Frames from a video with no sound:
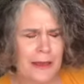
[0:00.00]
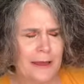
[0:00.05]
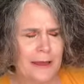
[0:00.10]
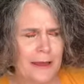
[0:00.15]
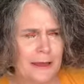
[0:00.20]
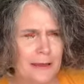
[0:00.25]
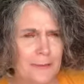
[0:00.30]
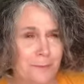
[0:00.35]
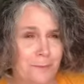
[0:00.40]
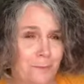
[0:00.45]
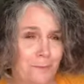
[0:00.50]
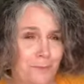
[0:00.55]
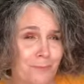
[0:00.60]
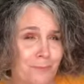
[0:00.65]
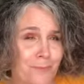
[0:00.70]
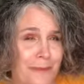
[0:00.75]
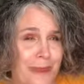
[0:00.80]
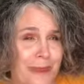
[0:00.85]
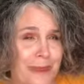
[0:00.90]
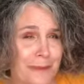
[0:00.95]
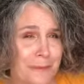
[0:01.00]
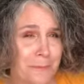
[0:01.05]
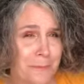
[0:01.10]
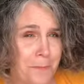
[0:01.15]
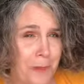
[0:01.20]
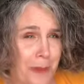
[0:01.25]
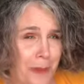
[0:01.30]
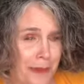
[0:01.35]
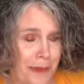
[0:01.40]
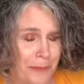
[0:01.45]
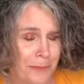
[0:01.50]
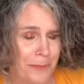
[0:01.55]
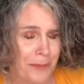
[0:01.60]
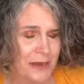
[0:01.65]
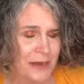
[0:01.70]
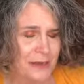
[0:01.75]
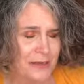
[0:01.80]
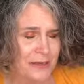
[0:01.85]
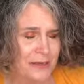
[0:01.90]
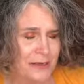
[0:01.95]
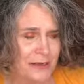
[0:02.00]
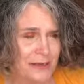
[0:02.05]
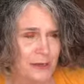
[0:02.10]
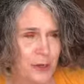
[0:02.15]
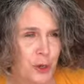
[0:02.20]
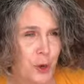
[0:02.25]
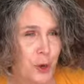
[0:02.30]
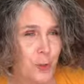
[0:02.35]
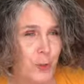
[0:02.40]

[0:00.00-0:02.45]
in my opinion,